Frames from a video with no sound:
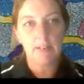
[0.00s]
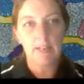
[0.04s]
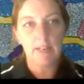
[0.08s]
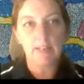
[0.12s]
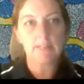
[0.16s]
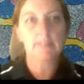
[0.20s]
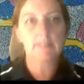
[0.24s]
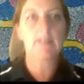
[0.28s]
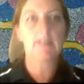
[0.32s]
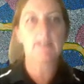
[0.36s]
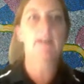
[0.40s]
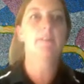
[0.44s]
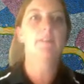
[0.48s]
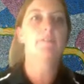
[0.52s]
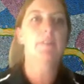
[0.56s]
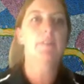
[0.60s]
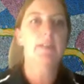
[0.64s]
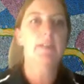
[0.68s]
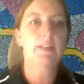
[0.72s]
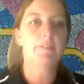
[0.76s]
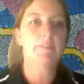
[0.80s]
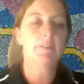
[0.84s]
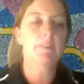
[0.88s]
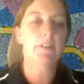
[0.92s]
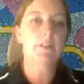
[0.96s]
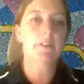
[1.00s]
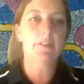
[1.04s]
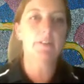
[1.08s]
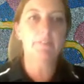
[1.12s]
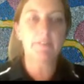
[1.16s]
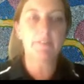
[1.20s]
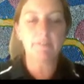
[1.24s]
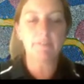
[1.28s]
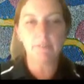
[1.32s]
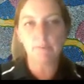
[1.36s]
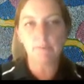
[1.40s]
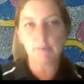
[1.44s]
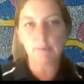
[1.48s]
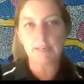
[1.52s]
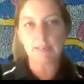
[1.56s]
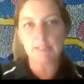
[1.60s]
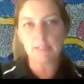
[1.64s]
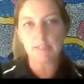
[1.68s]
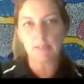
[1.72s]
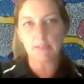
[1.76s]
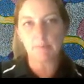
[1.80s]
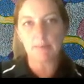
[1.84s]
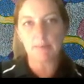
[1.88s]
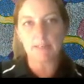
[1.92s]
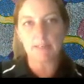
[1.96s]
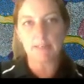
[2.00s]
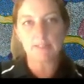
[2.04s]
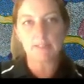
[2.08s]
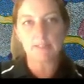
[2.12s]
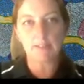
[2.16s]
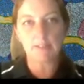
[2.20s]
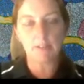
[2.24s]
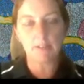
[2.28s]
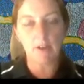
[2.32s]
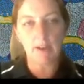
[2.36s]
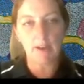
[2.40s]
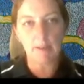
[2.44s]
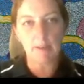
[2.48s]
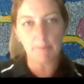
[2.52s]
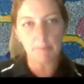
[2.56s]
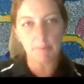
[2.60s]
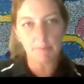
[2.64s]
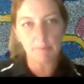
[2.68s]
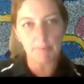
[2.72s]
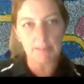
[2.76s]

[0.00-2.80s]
uncovering of a lot of information about snipe,